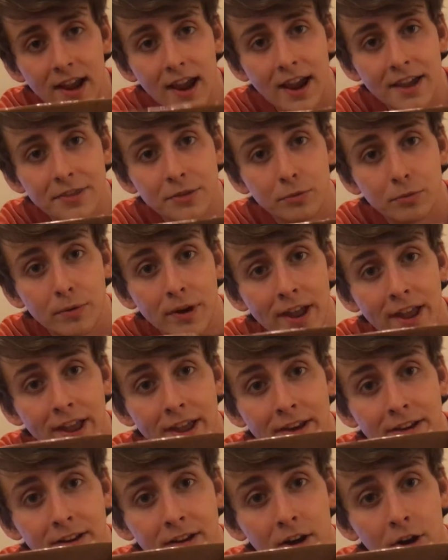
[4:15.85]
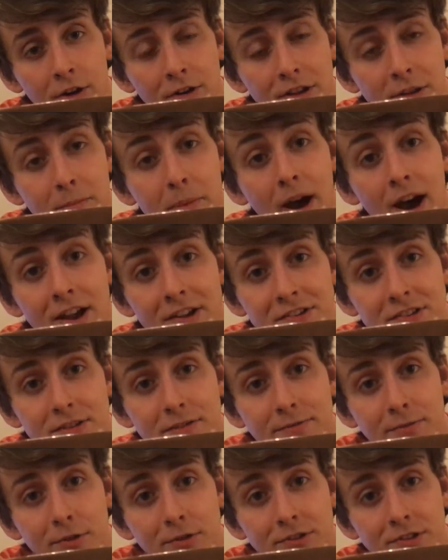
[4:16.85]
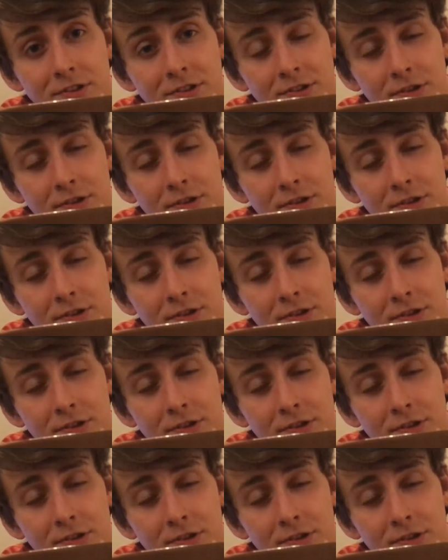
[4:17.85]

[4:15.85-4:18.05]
and the red are the positive voltages.